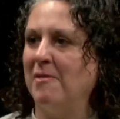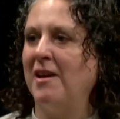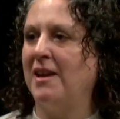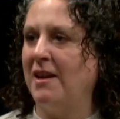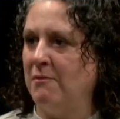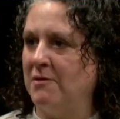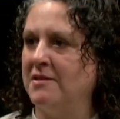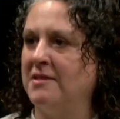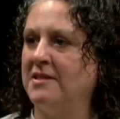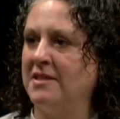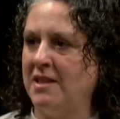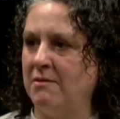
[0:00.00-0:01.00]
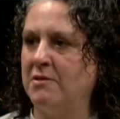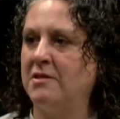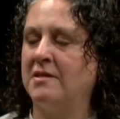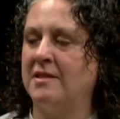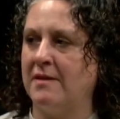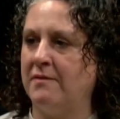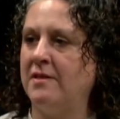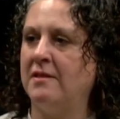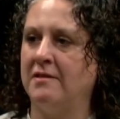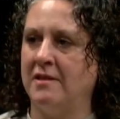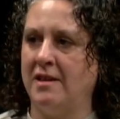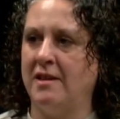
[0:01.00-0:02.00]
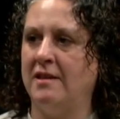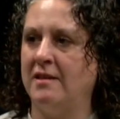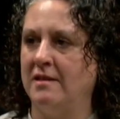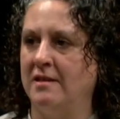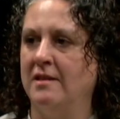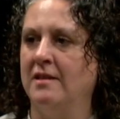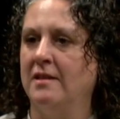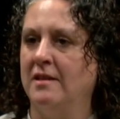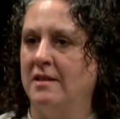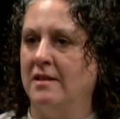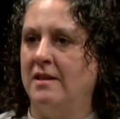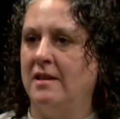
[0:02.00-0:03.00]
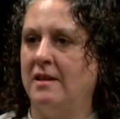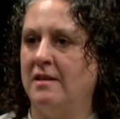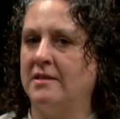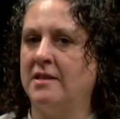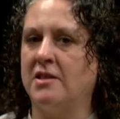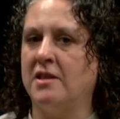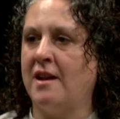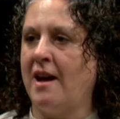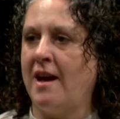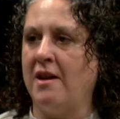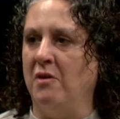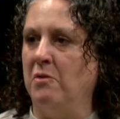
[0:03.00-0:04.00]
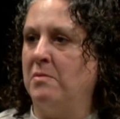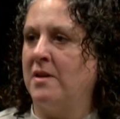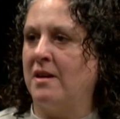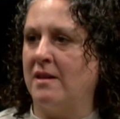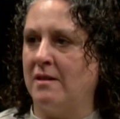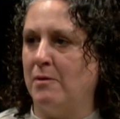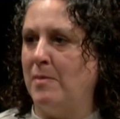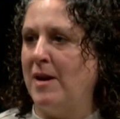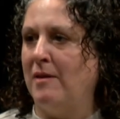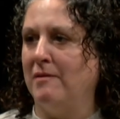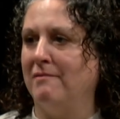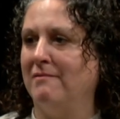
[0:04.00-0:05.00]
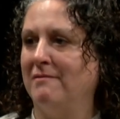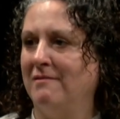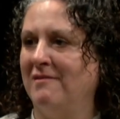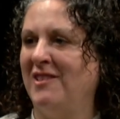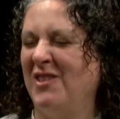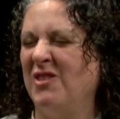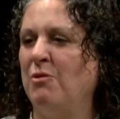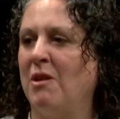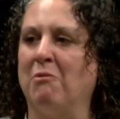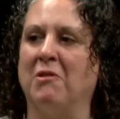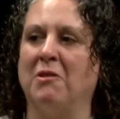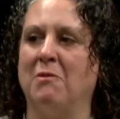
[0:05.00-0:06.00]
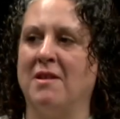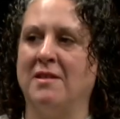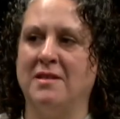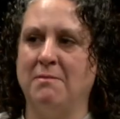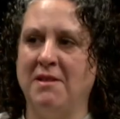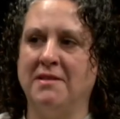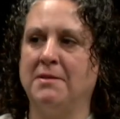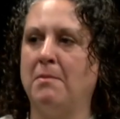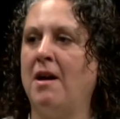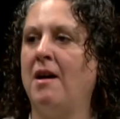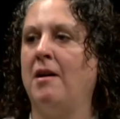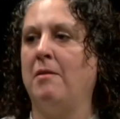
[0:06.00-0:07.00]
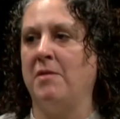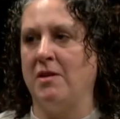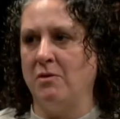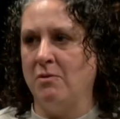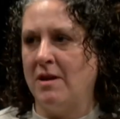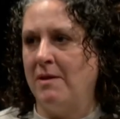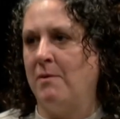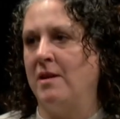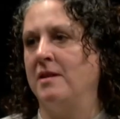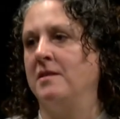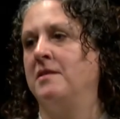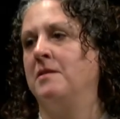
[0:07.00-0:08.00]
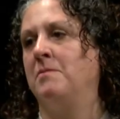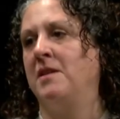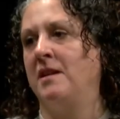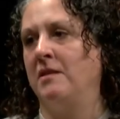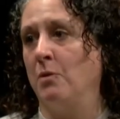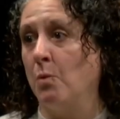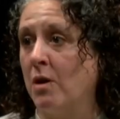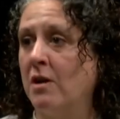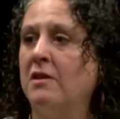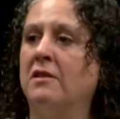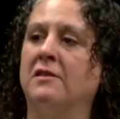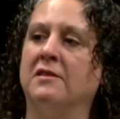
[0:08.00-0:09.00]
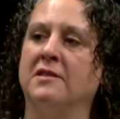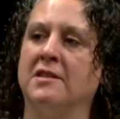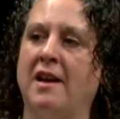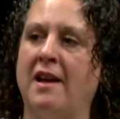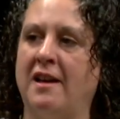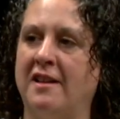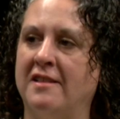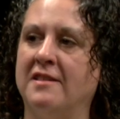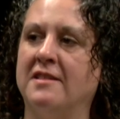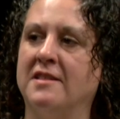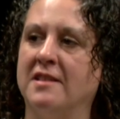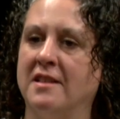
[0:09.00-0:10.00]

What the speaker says: Like, he was definitely such an eye-opener about, you know, who I really wanted to be as a mom and who I wanted to be in the world, and